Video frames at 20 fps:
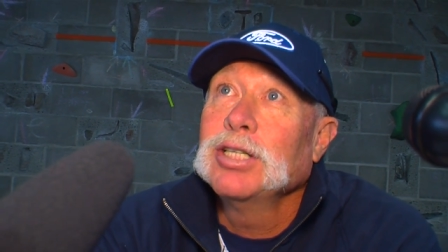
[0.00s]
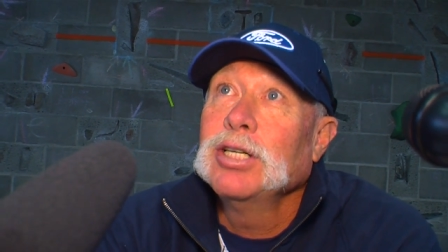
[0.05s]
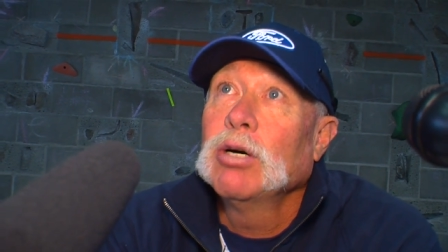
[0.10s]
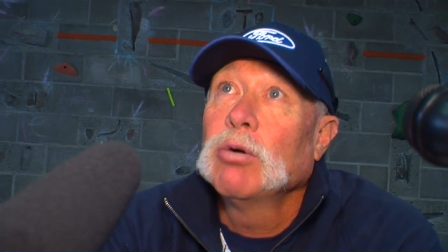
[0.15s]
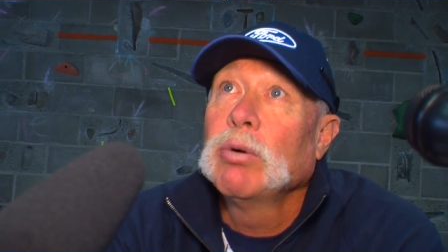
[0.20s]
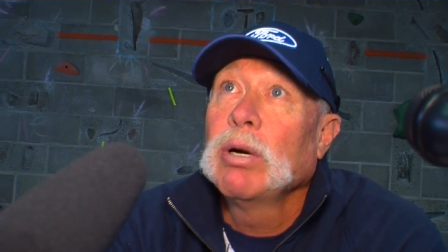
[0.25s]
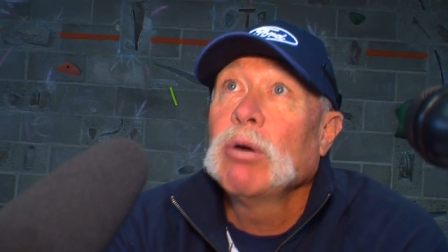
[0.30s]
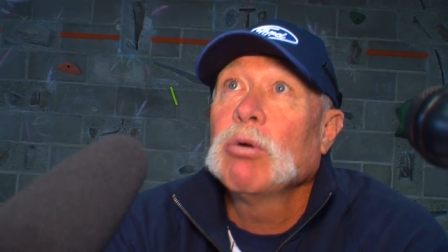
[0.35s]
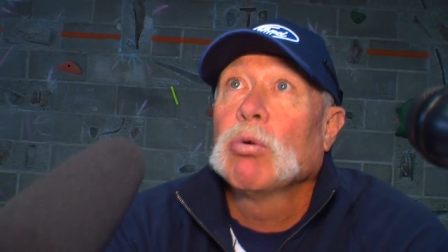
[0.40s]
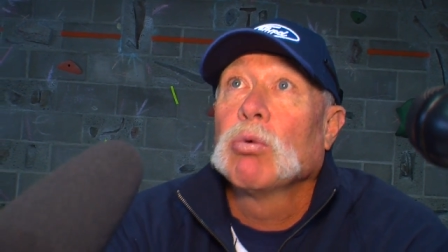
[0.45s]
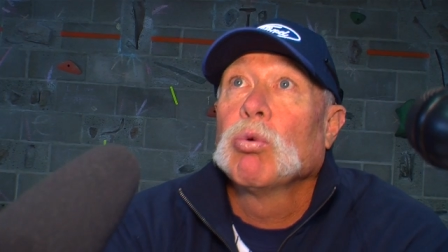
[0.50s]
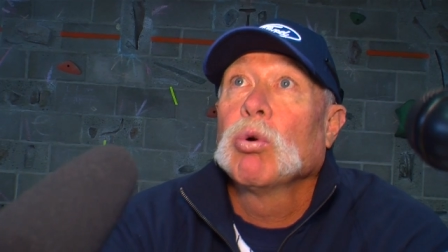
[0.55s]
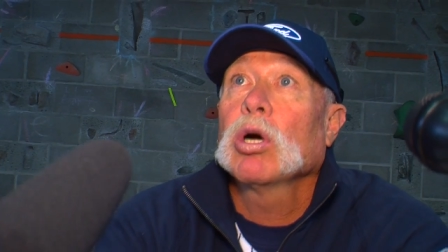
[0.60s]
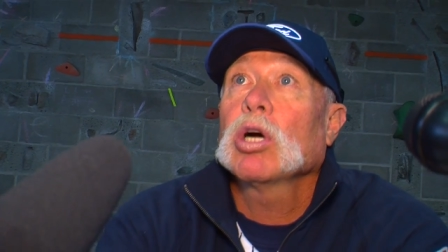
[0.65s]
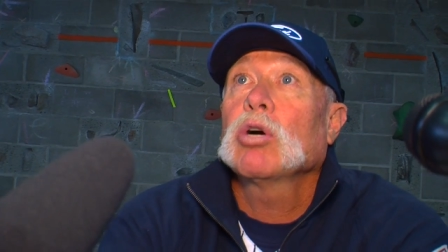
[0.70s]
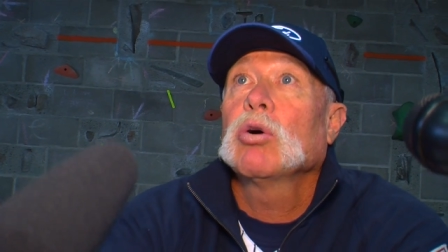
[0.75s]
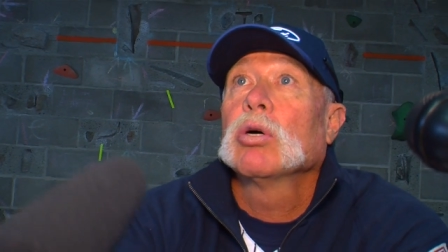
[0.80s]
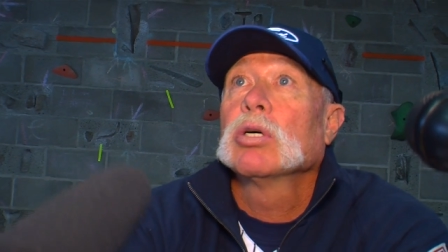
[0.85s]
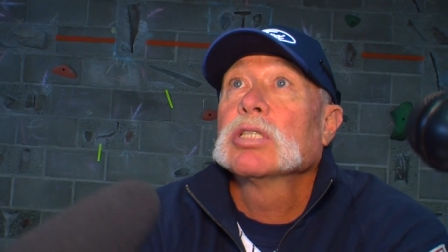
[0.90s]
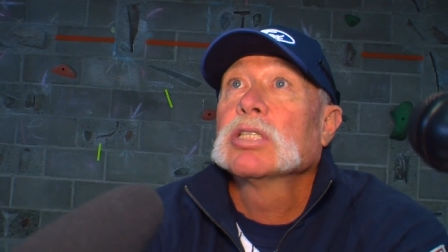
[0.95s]
You know, we were
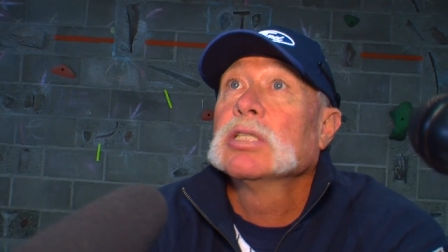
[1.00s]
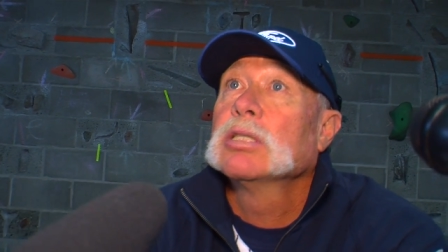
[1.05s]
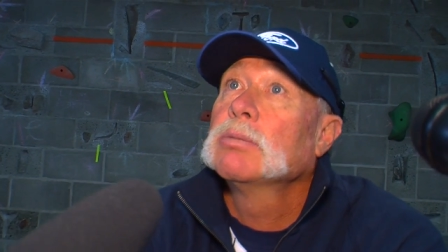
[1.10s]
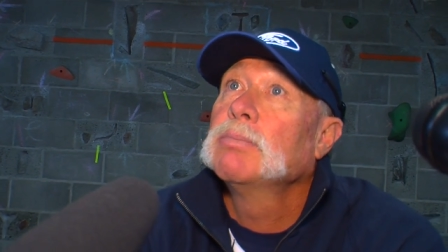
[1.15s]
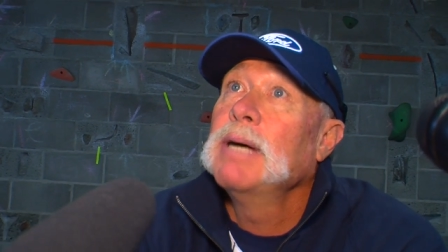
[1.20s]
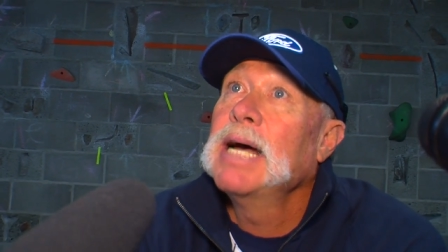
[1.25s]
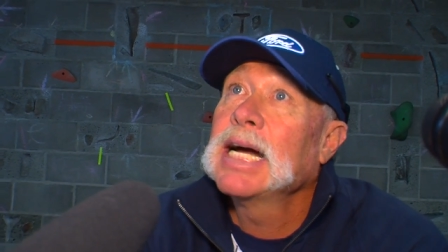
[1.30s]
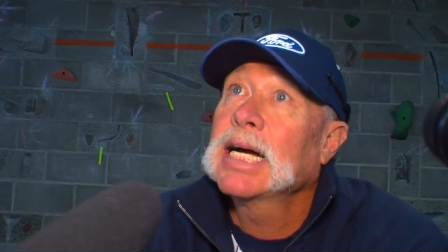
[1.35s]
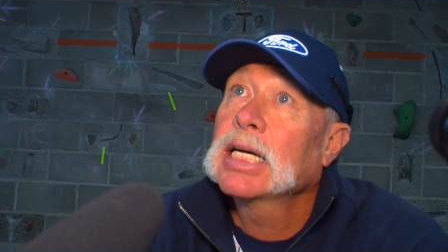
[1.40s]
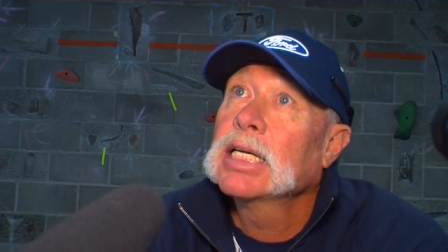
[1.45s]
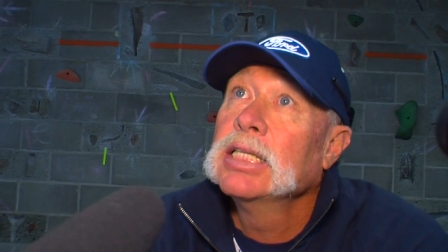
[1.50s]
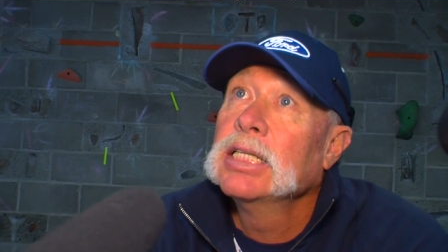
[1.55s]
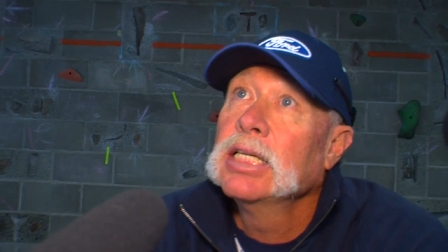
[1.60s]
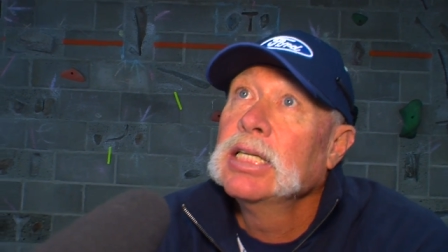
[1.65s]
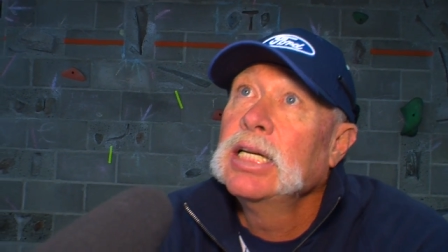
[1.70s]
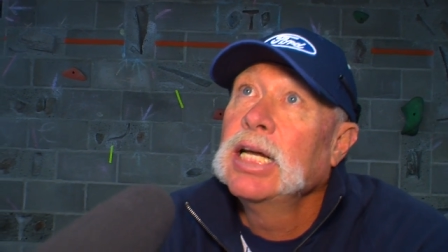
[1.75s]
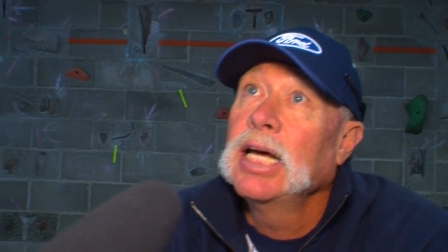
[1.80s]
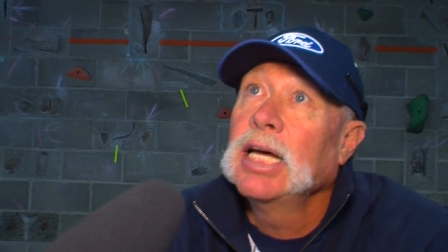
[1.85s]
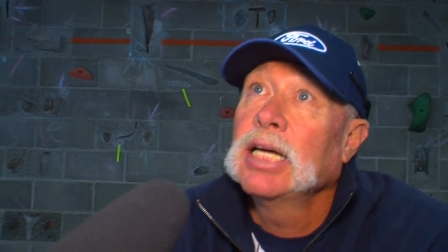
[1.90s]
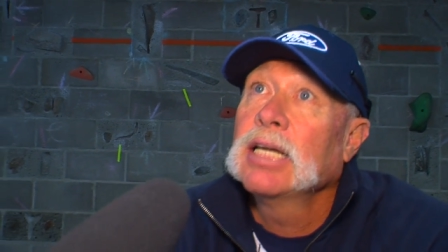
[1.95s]
workhorses back in the
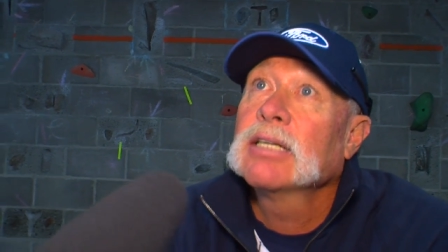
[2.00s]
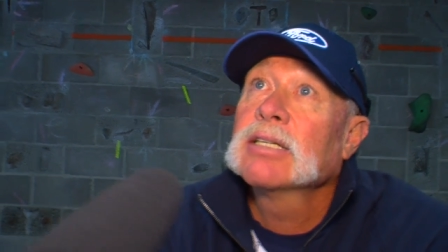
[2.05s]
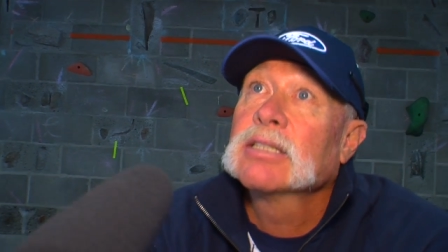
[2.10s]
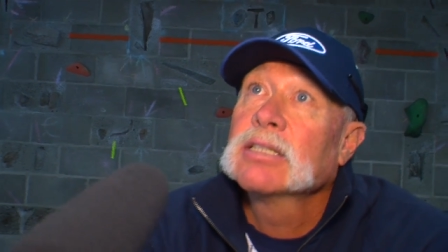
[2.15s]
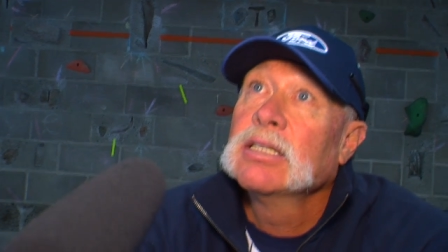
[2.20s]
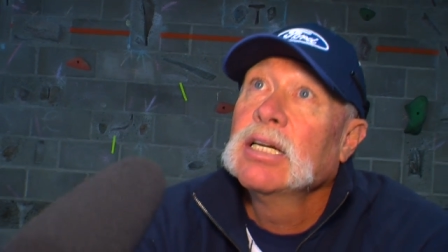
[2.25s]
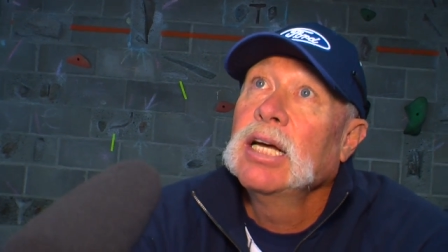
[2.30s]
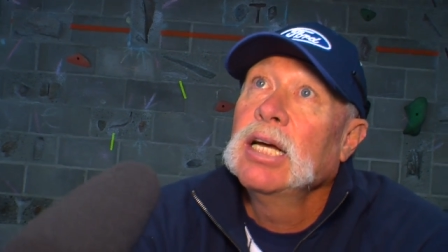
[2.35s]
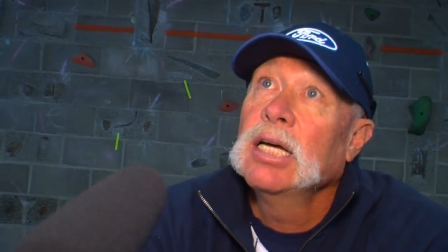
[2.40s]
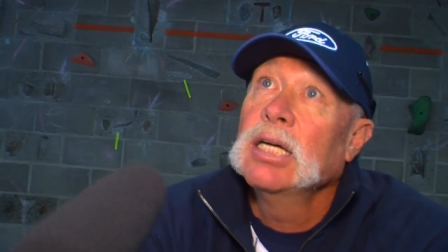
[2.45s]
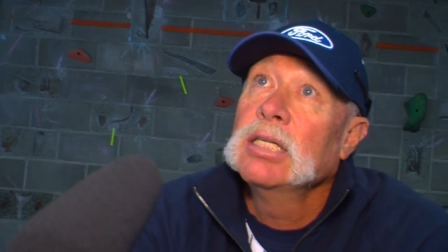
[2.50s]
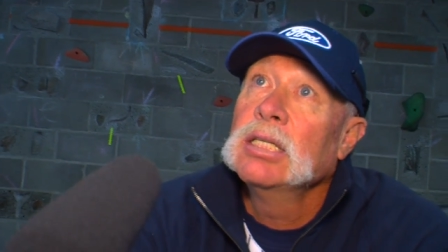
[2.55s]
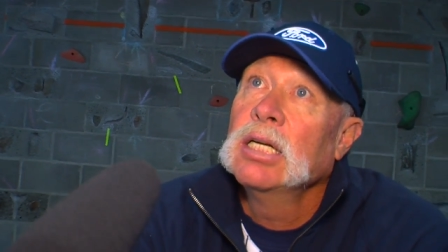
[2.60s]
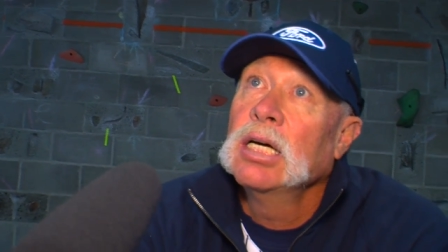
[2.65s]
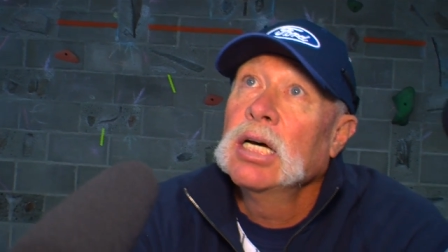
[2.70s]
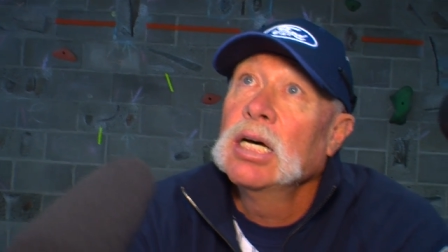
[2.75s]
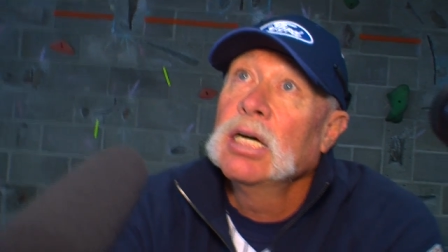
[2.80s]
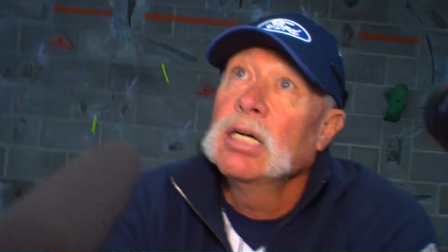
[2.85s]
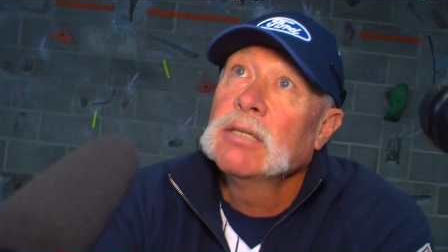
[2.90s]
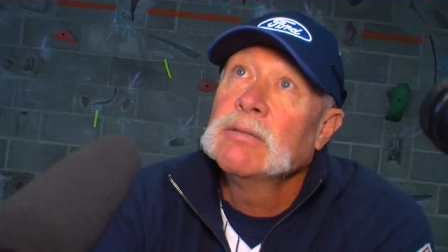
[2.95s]
day, and
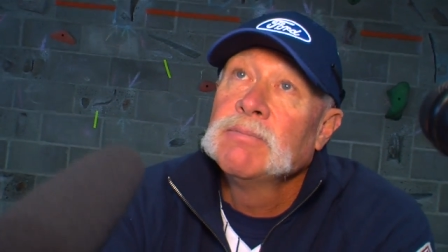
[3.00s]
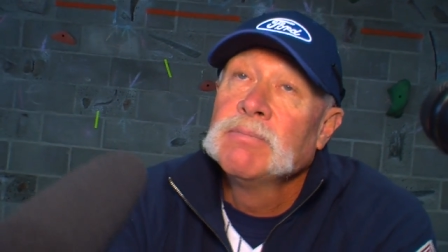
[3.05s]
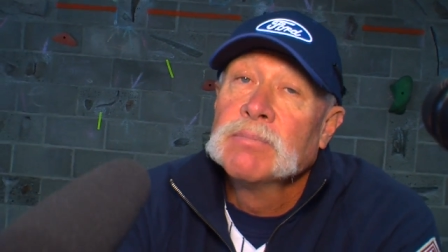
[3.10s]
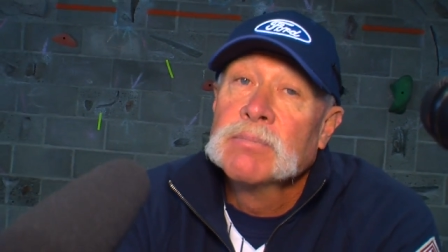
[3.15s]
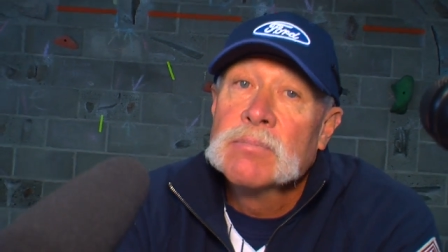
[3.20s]
uh,